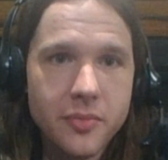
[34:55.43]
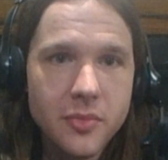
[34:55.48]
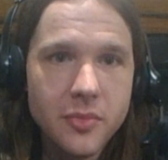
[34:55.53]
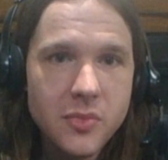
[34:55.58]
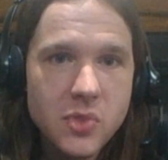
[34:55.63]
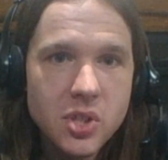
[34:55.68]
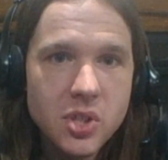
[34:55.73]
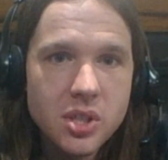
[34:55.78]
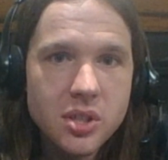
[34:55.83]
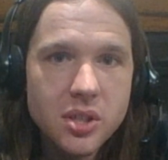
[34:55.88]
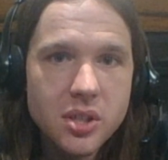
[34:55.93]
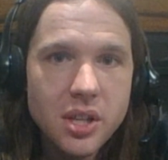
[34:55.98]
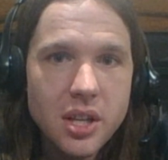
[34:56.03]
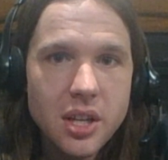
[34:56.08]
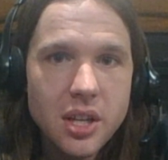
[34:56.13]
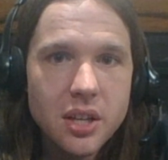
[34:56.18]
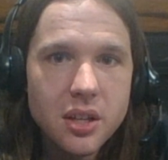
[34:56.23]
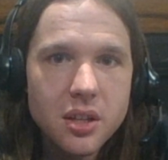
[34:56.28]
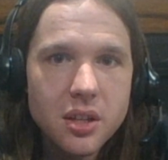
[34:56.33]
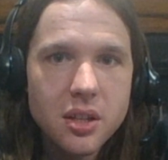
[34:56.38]
Just,
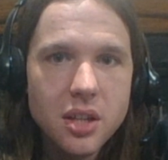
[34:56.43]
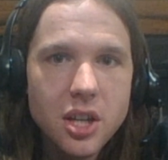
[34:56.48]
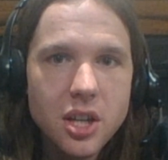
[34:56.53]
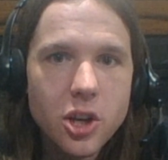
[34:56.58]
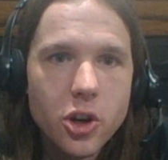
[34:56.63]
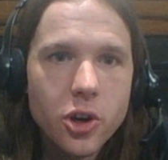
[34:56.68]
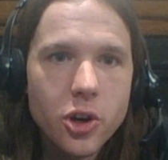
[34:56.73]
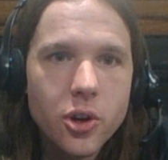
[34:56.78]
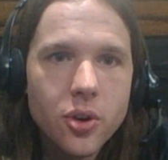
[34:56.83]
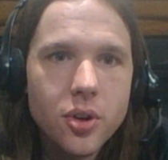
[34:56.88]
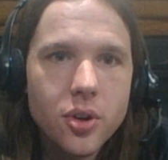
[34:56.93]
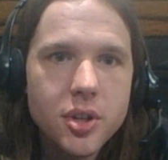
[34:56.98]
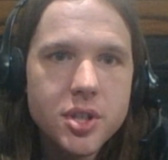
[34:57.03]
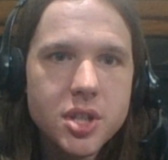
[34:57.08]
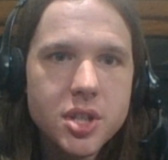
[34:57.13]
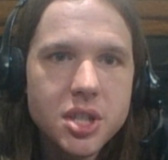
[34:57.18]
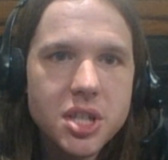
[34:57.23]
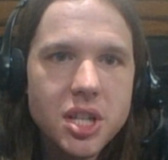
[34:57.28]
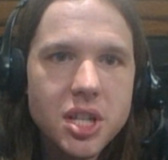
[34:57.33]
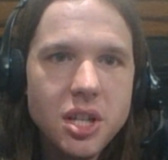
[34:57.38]
like, encourage
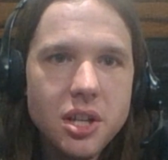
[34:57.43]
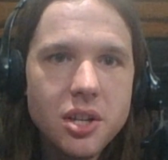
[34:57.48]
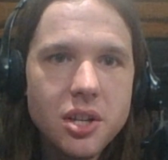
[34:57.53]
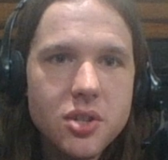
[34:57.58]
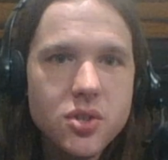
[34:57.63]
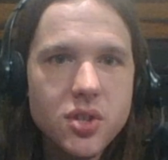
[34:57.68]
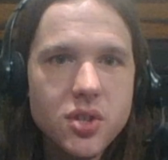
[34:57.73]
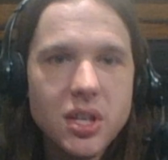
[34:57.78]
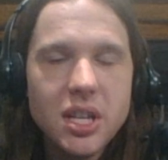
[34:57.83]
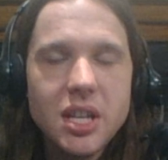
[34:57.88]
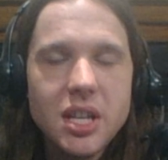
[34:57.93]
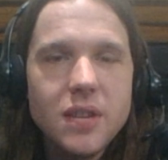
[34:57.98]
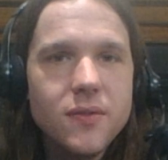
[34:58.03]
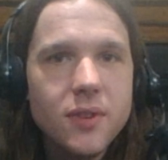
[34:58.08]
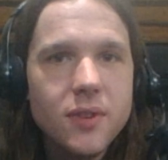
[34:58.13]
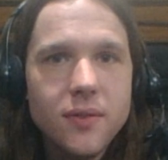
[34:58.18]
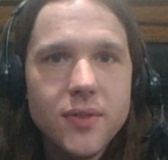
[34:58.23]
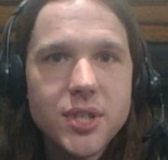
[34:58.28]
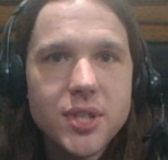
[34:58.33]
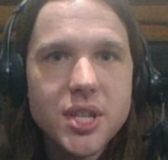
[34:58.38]
the teenagers that even
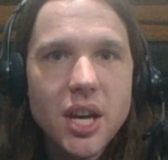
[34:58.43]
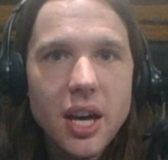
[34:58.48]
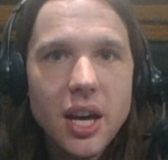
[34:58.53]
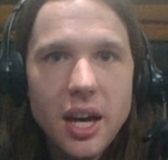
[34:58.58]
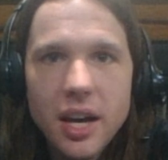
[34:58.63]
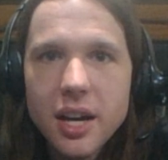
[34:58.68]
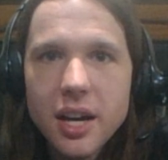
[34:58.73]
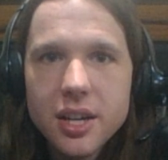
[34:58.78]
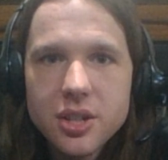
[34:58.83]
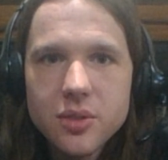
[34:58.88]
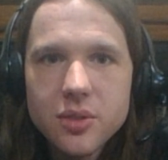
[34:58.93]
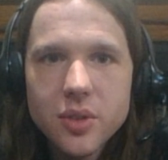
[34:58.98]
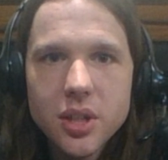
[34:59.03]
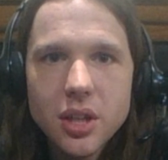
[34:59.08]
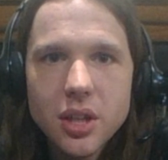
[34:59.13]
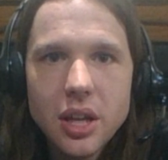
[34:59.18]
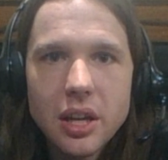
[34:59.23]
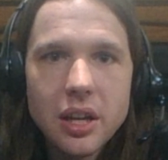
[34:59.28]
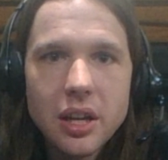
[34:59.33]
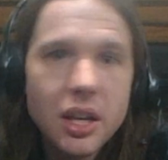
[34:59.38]
if it's hot, you can,
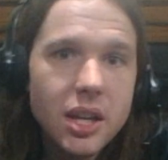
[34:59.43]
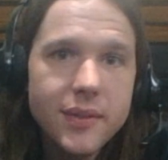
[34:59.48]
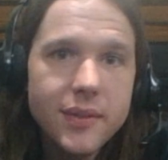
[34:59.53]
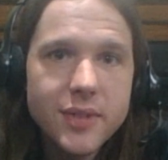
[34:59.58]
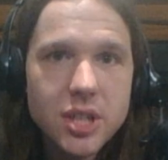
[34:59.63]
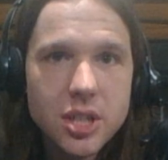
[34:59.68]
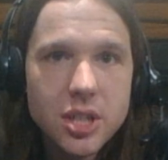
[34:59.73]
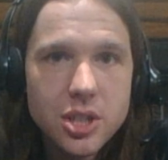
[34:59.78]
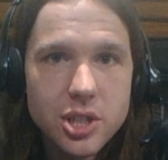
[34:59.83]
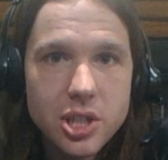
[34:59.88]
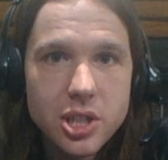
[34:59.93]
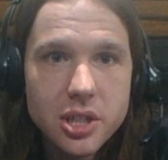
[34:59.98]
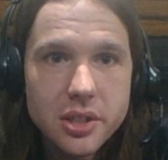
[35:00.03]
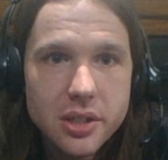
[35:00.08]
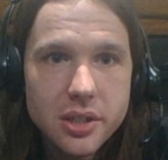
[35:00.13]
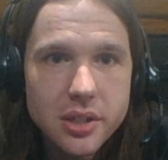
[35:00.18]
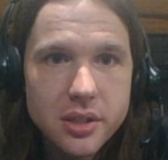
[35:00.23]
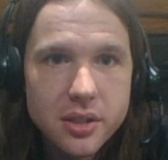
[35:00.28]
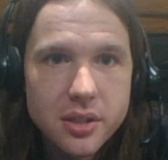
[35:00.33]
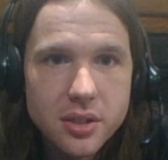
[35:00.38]
like, give it to
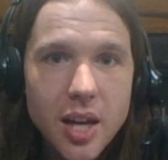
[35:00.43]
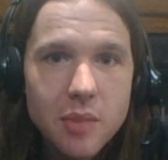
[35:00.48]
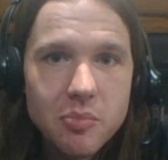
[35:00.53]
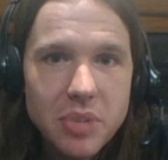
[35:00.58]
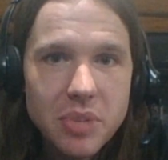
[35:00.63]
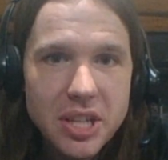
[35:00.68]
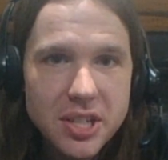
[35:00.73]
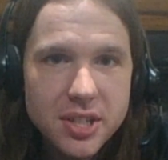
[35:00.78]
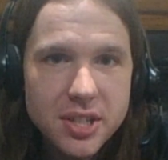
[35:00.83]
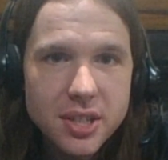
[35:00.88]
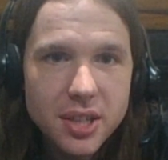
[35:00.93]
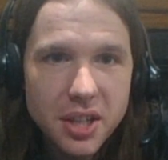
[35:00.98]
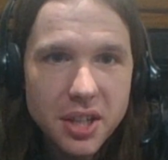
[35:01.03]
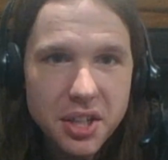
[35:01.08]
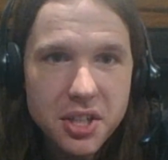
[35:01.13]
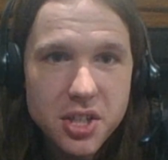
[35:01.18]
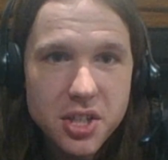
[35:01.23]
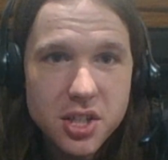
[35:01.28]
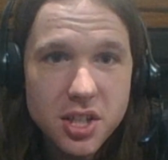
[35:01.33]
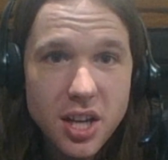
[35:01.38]
Jesus. Best
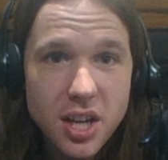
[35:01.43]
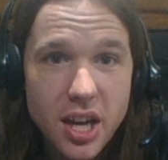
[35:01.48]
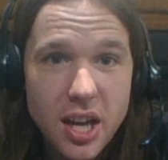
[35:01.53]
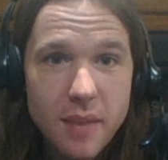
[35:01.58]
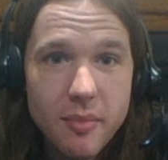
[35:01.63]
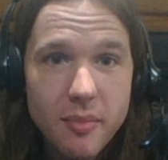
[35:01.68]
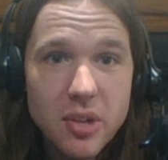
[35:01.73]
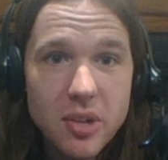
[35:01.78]
lunchtime,